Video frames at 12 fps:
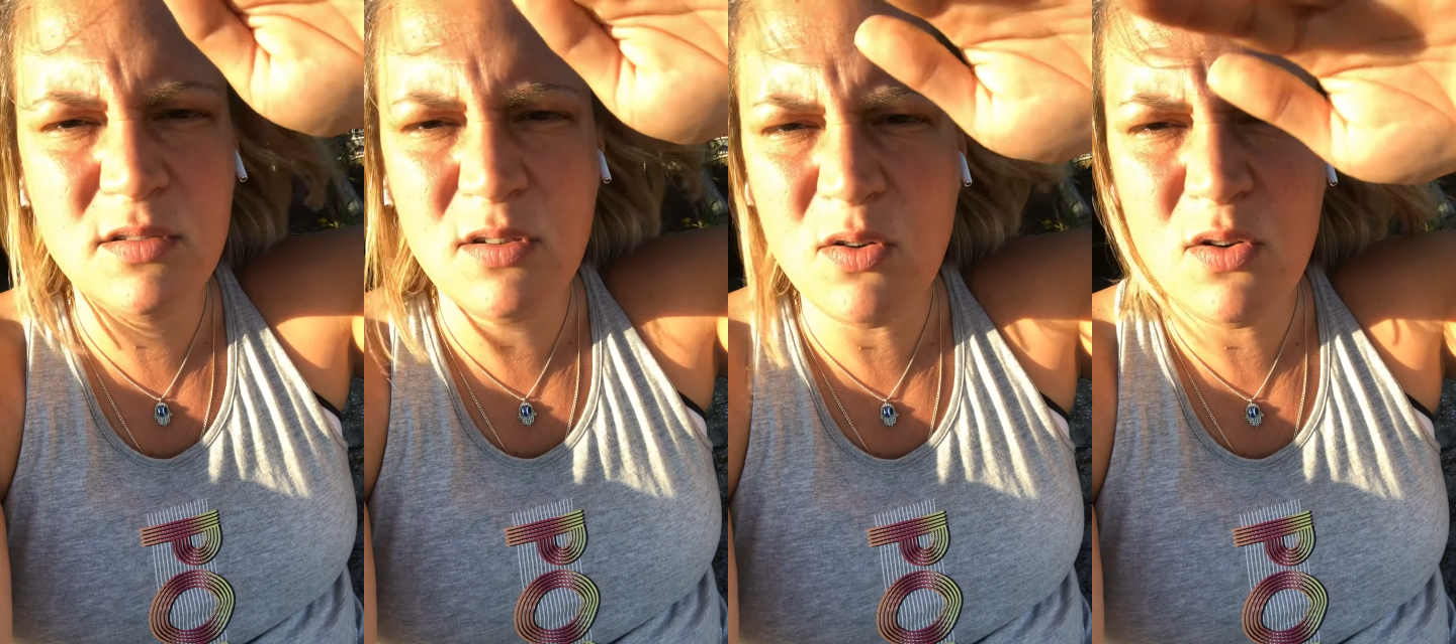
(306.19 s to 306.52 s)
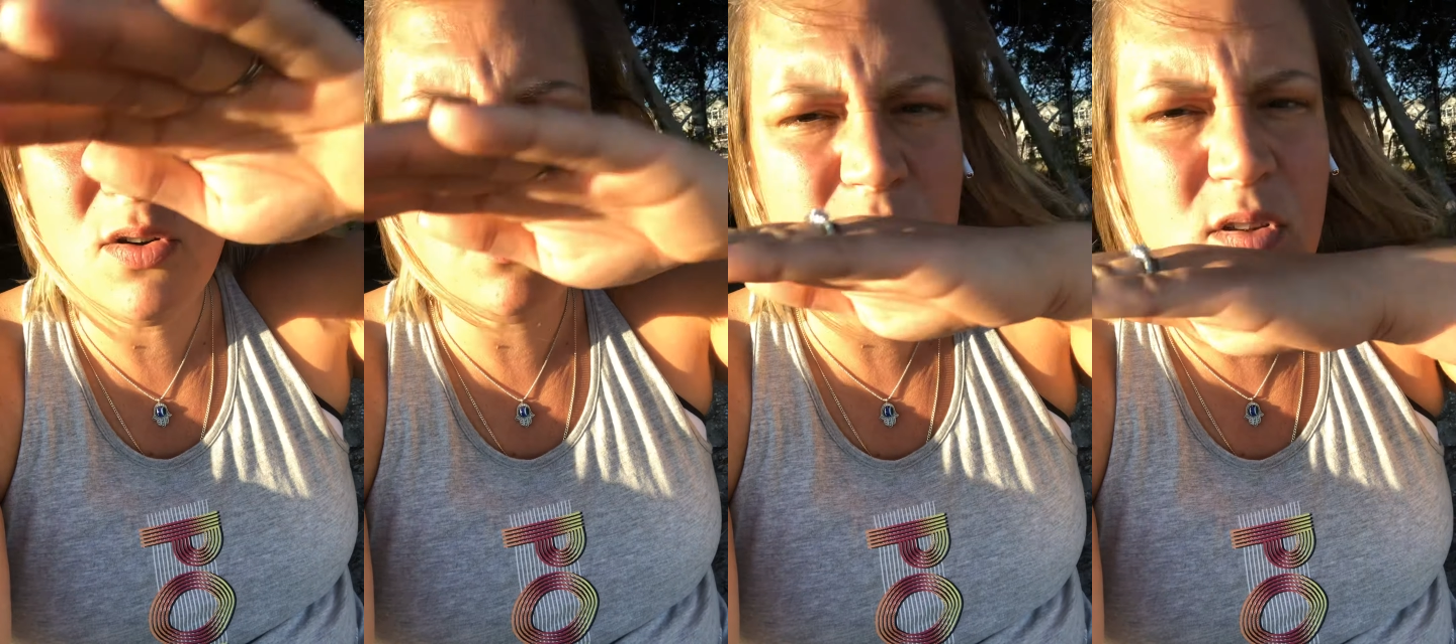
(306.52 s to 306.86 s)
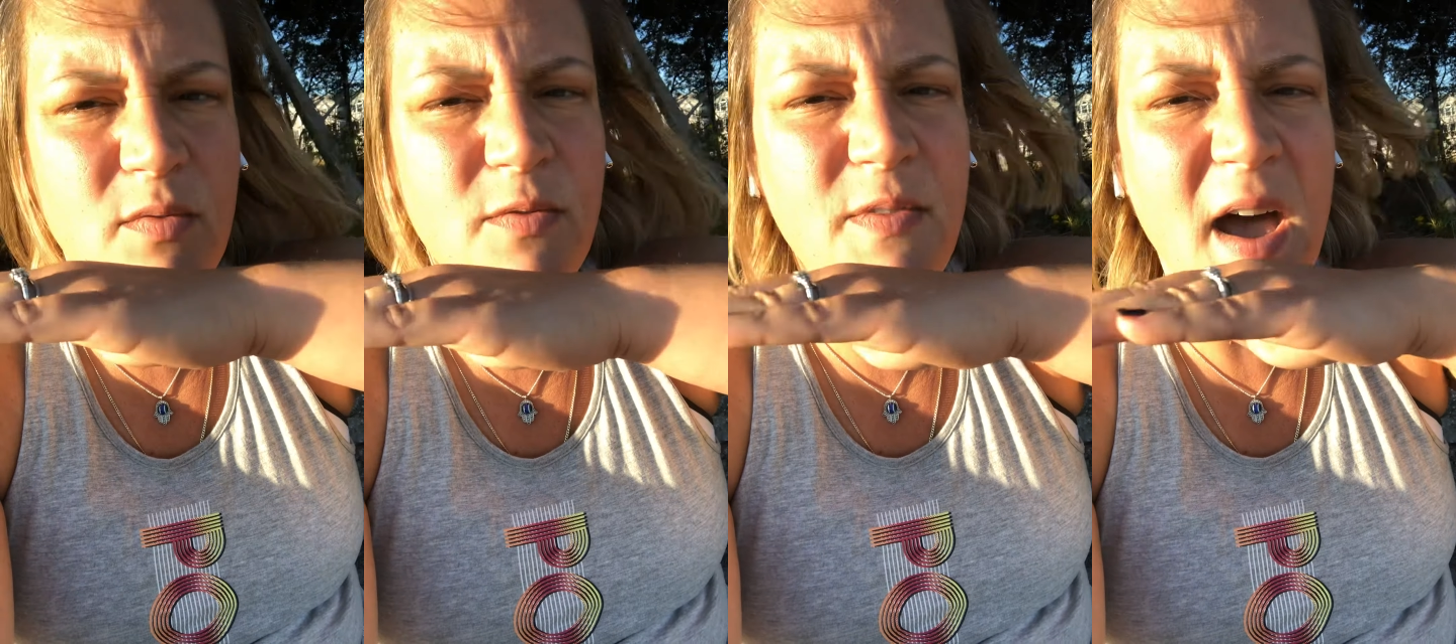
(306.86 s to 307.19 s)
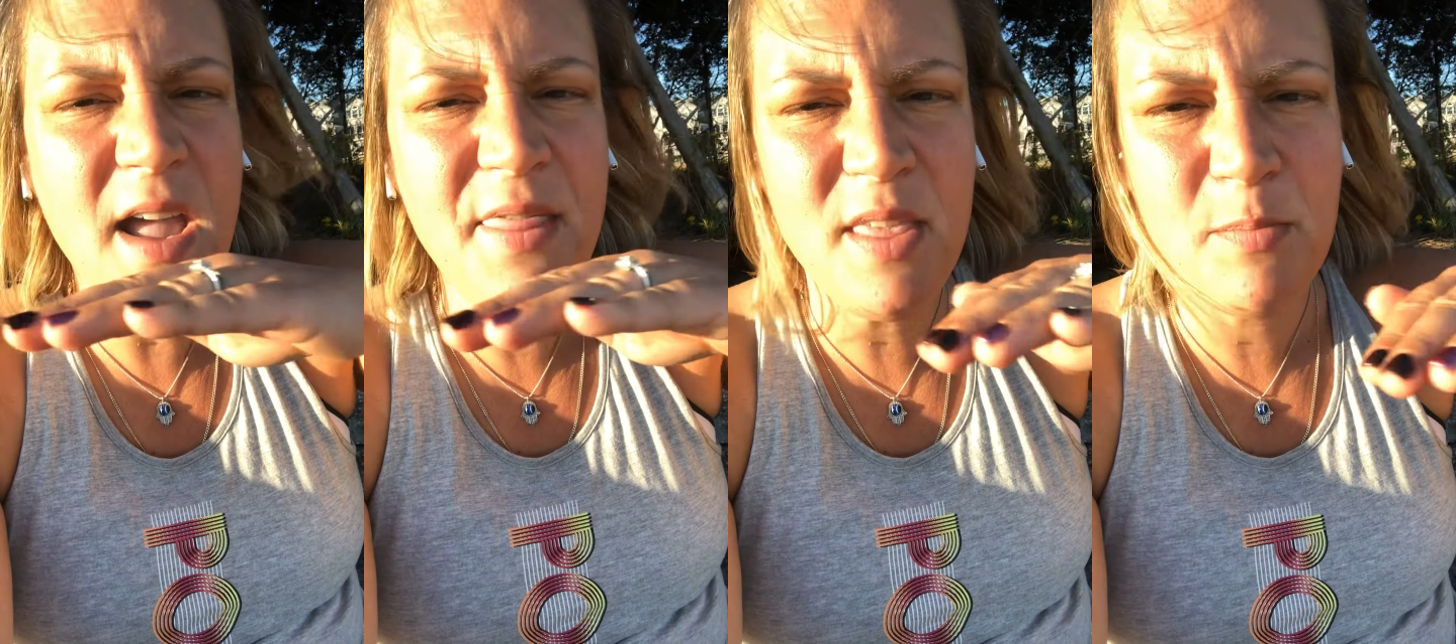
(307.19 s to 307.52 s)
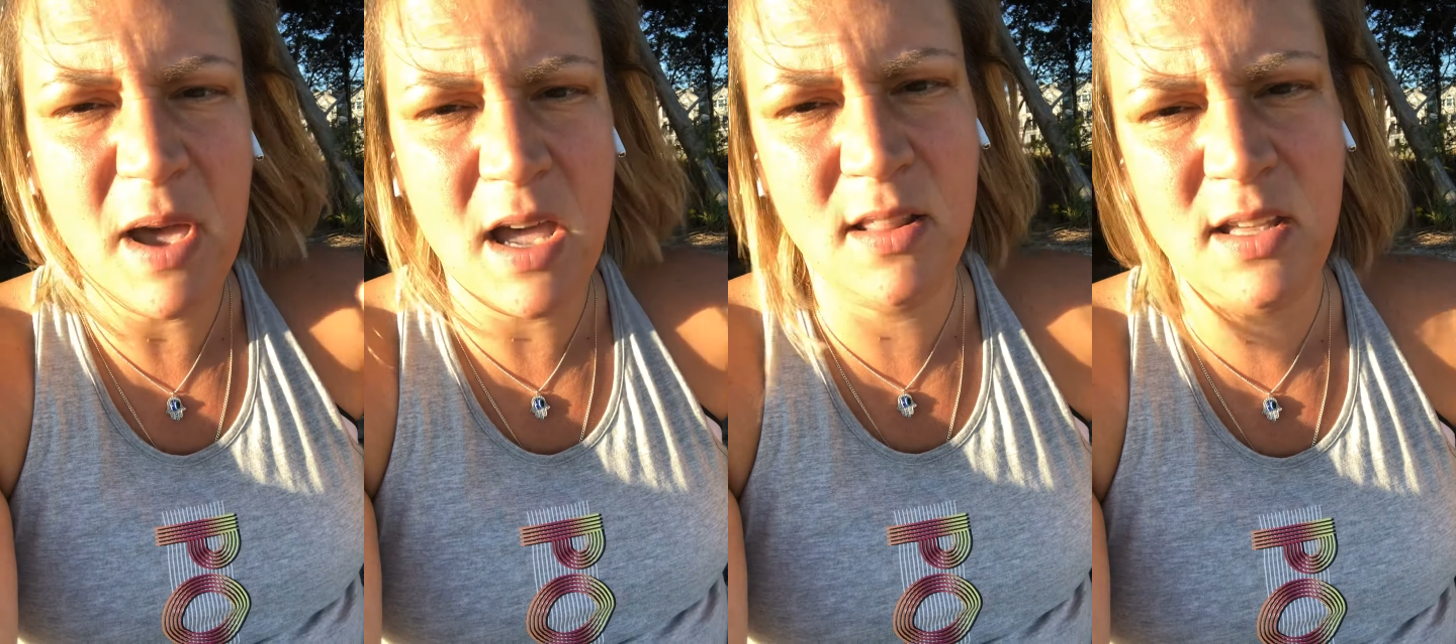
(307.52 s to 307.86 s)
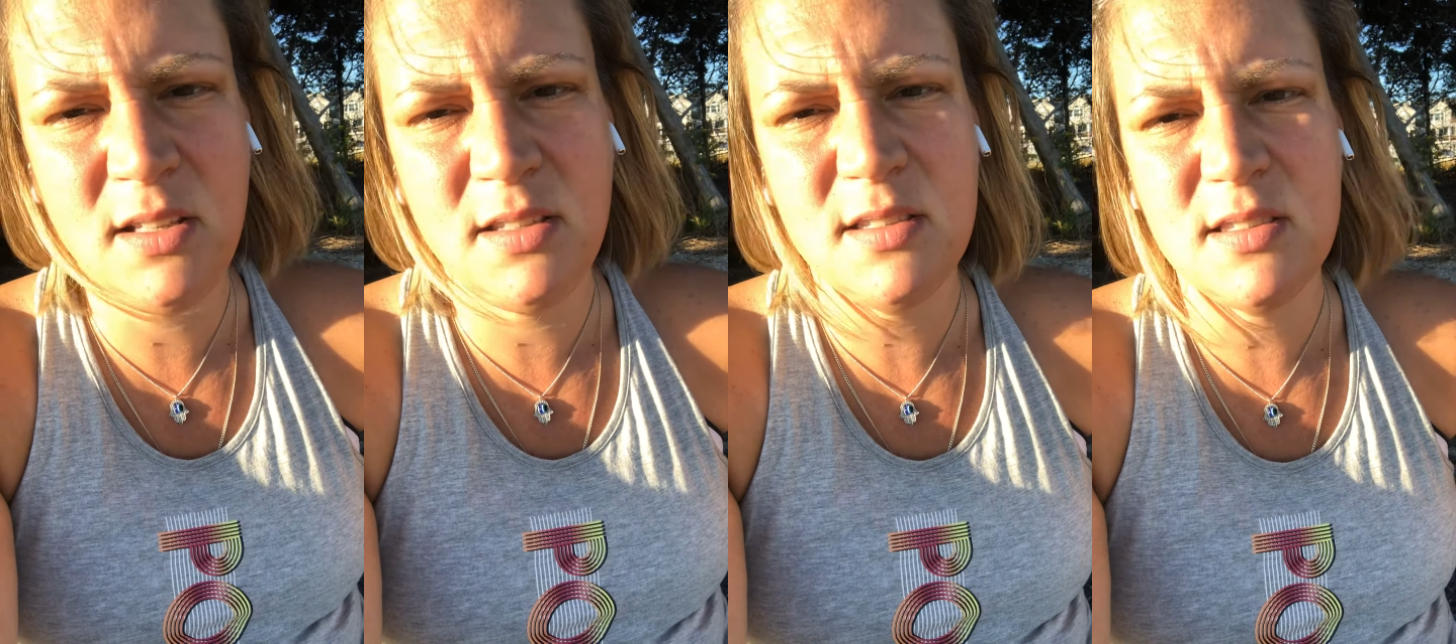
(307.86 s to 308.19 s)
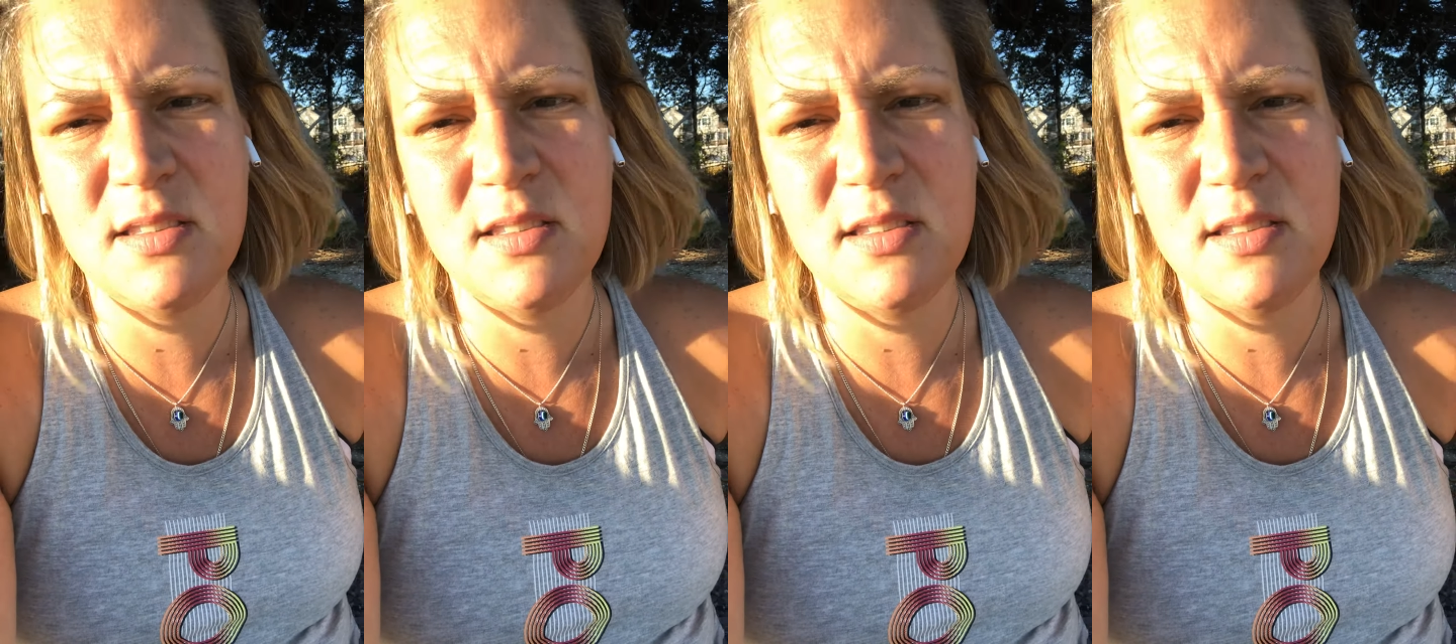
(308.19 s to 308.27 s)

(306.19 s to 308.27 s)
Don't go. Find the balance.